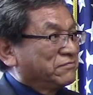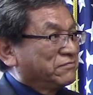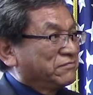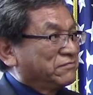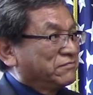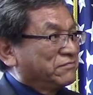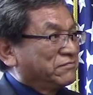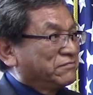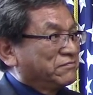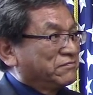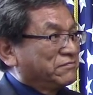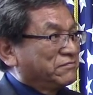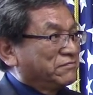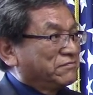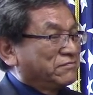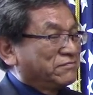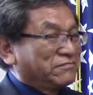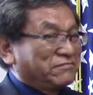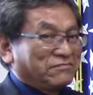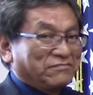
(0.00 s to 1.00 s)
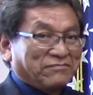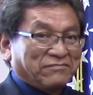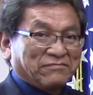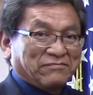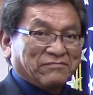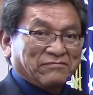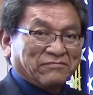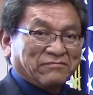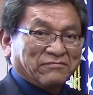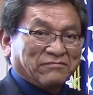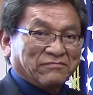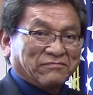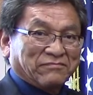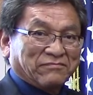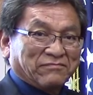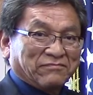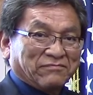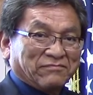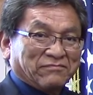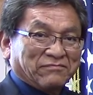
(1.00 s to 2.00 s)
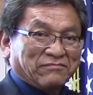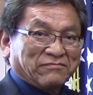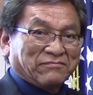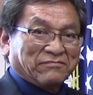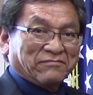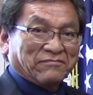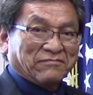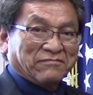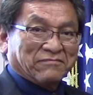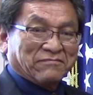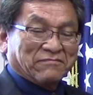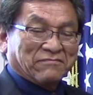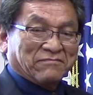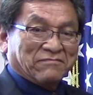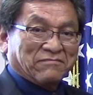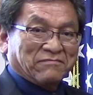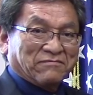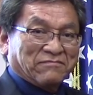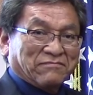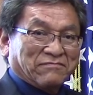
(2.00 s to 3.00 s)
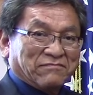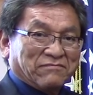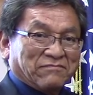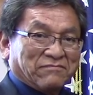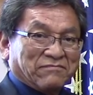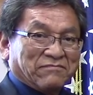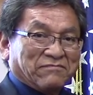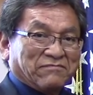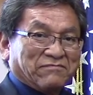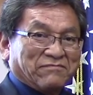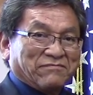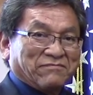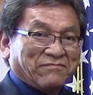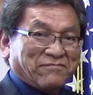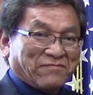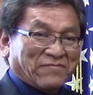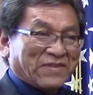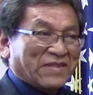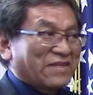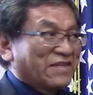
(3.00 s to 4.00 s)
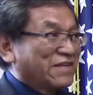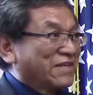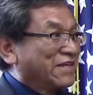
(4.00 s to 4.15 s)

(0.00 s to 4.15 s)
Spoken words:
No words are spoken by the person on screen.